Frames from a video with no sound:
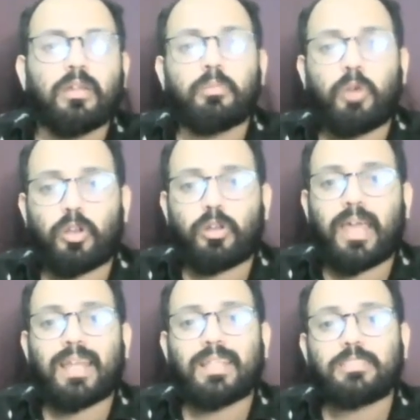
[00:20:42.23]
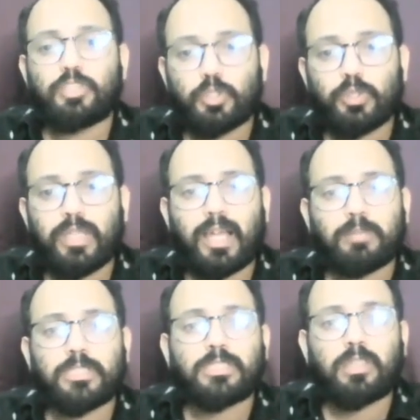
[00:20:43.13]
Boron halides, due to the
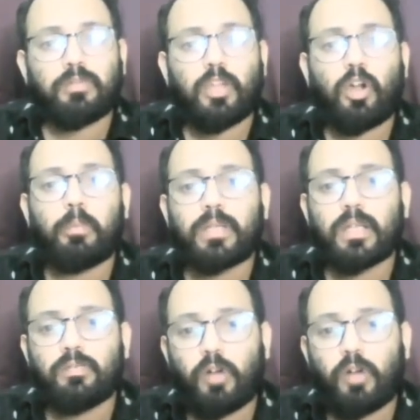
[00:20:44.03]
absence of the orbital,